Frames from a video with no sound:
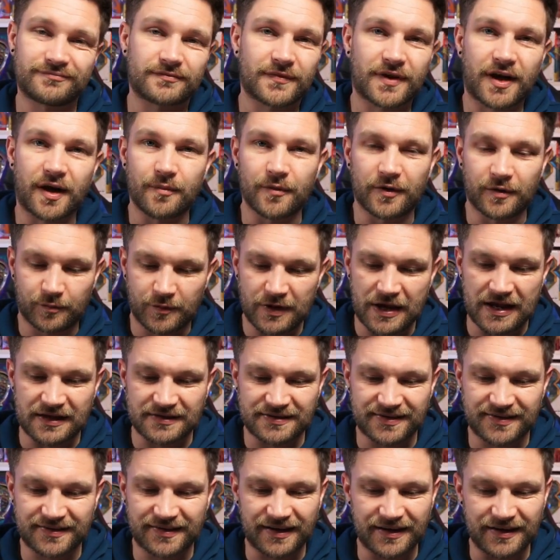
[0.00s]
Come on, we had
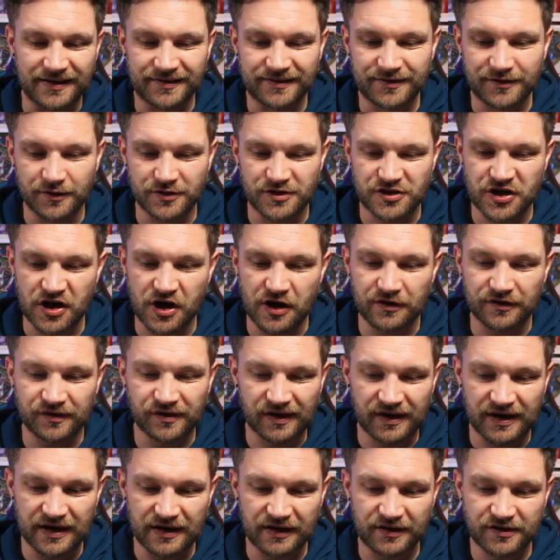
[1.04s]
to send this. Got Charizard
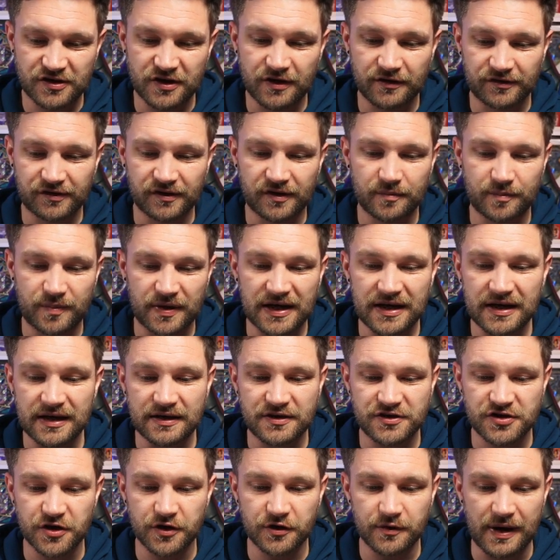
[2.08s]
in it. Charizard,
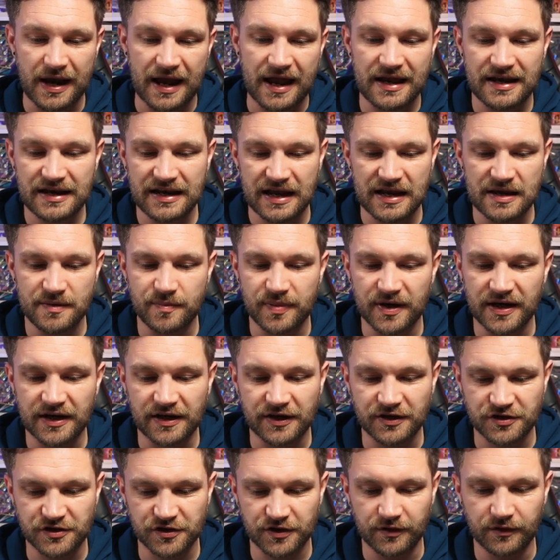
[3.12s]
Pichu, and a
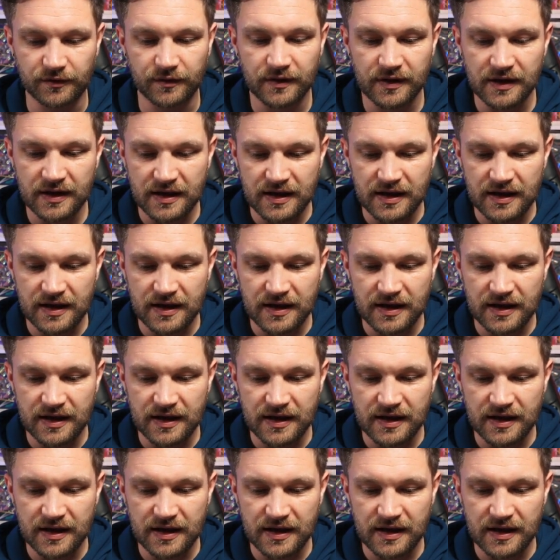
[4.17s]
Pikachu.